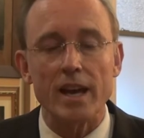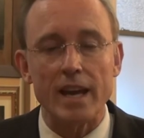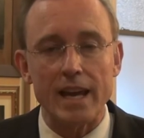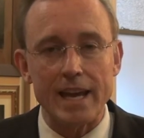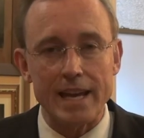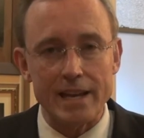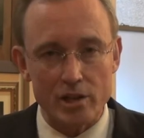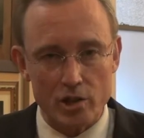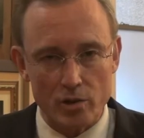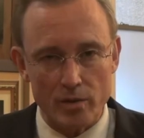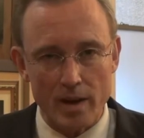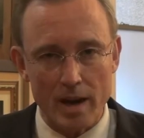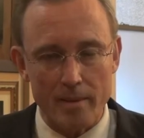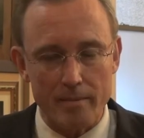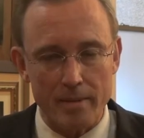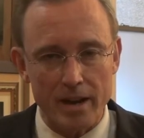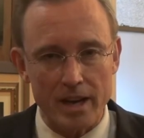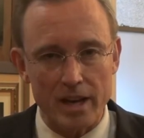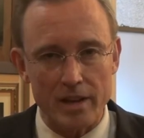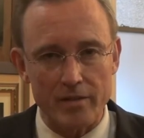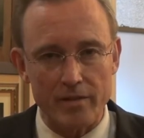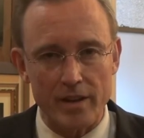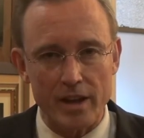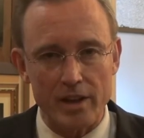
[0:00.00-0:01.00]
into our
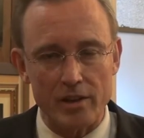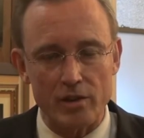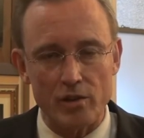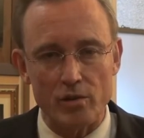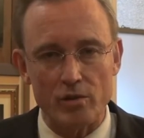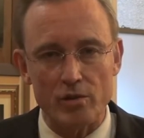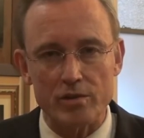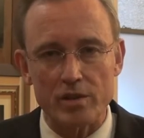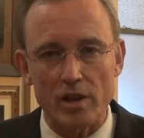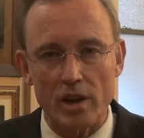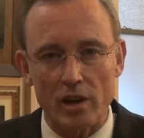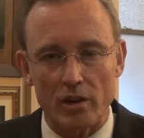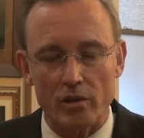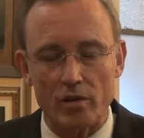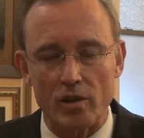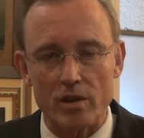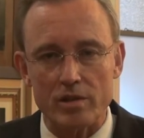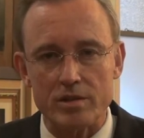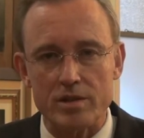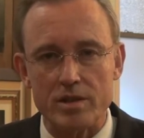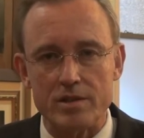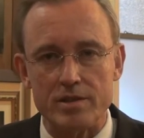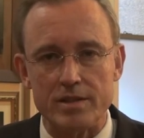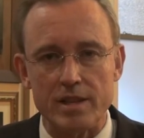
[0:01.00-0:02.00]
many venues
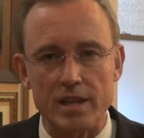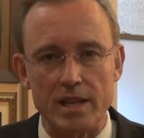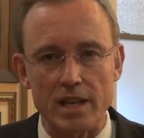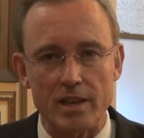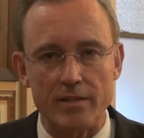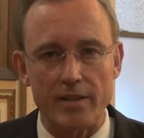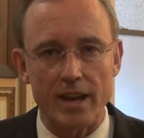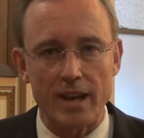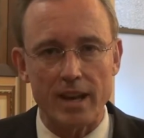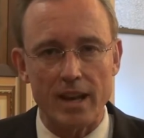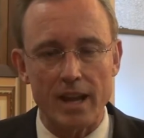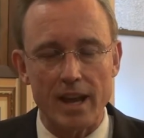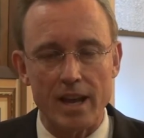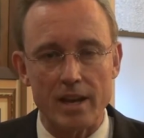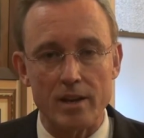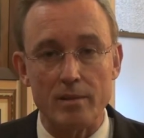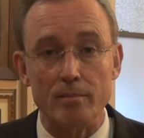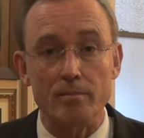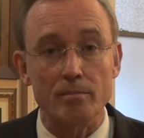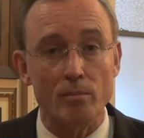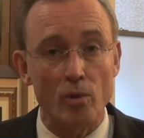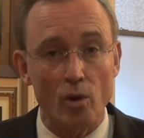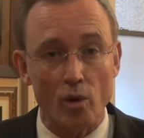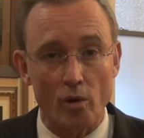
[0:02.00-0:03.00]
across the City of Adelaide
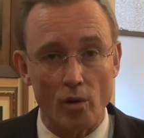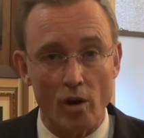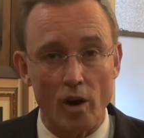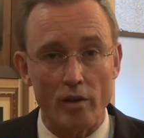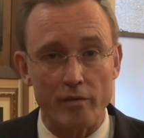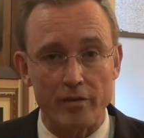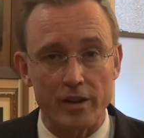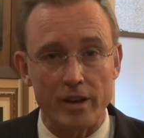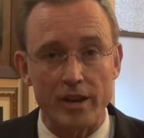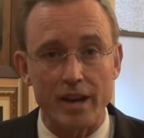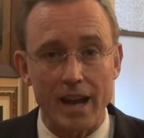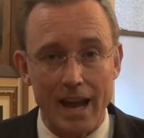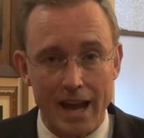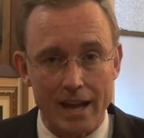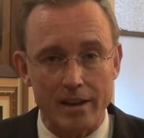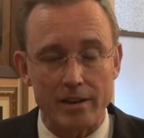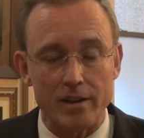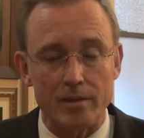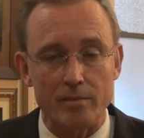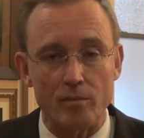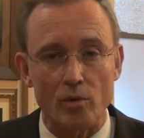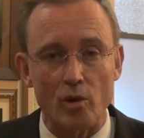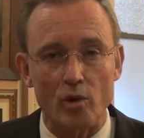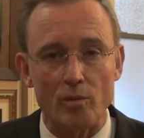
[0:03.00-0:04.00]
more often and
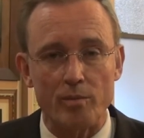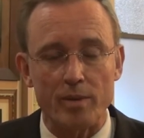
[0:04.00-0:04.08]
in more